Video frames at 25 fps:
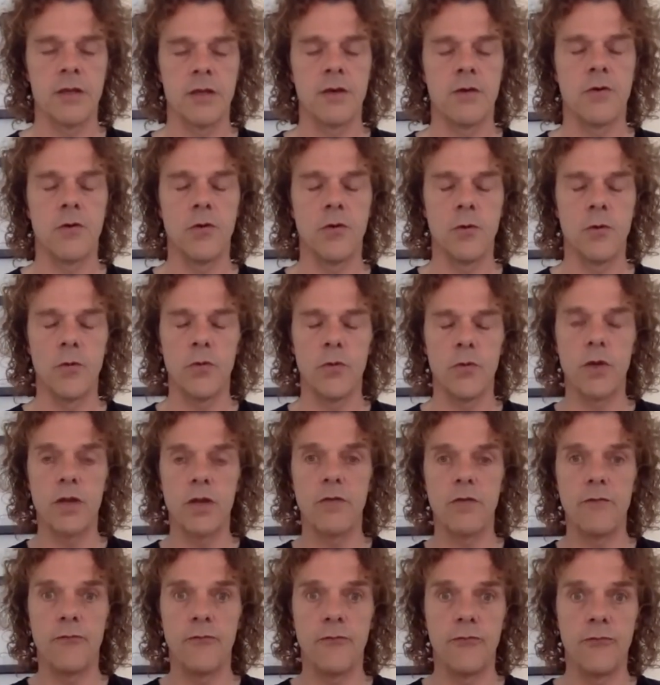hold with
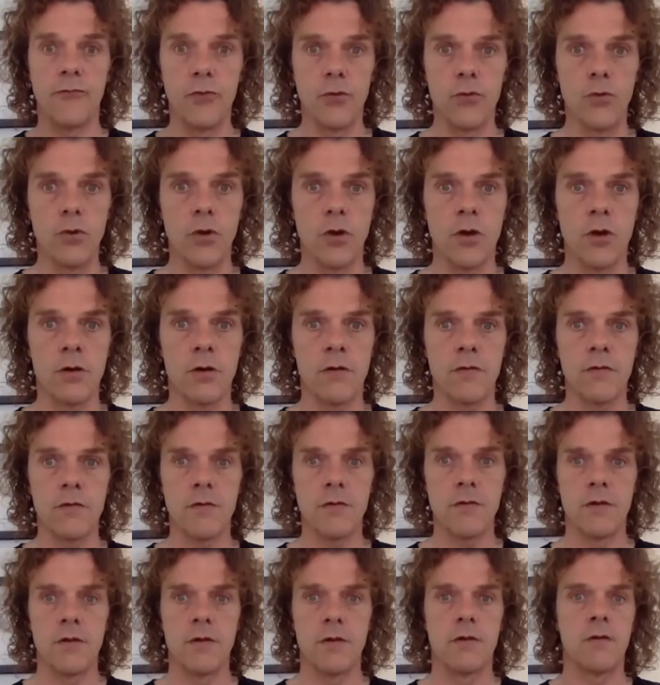full lungs
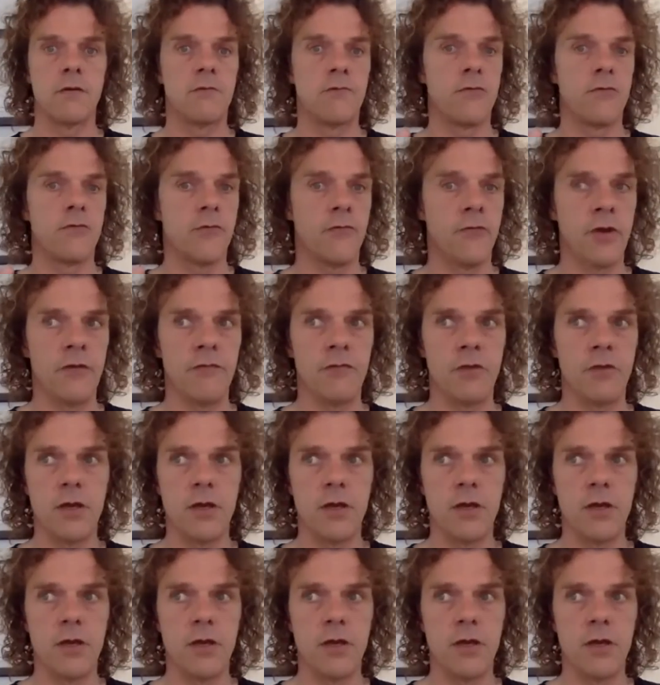for 15